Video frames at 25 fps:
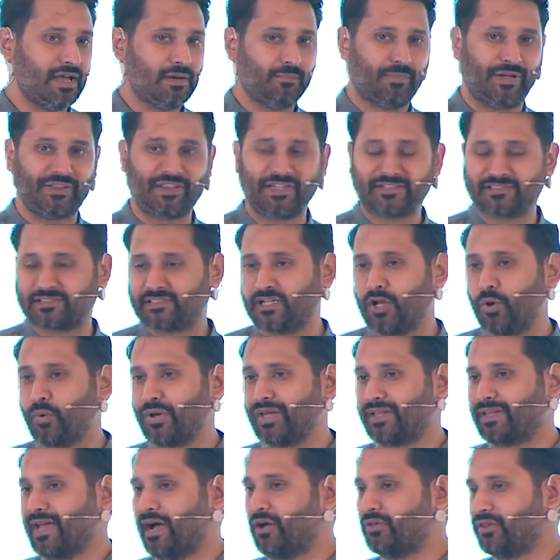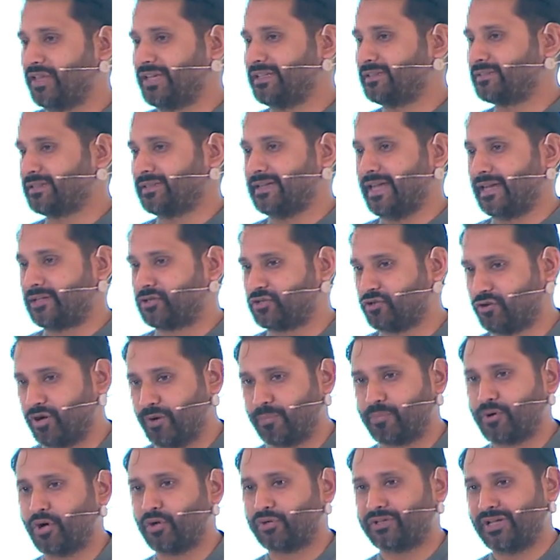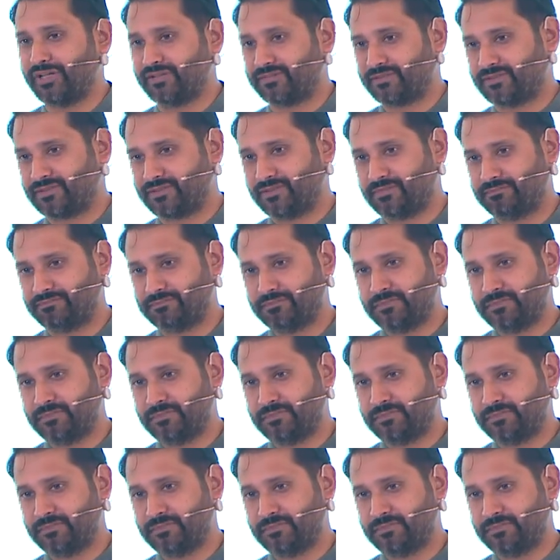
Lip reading: but they're slowing down the internet during protests.